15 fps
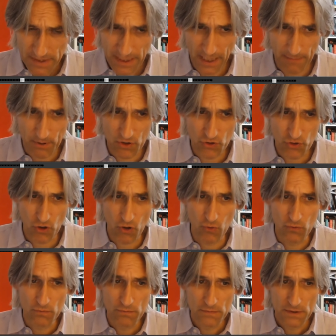kept
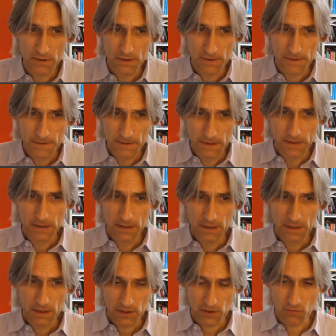control.
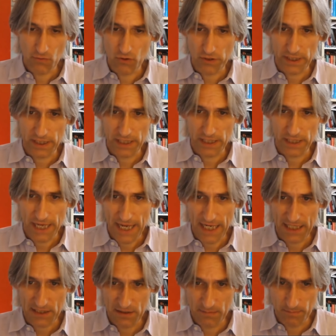The rook in an
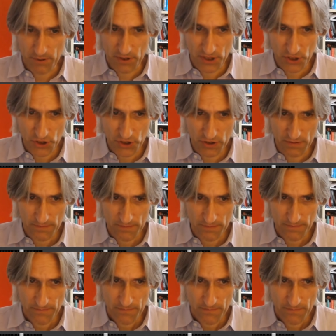excellent position.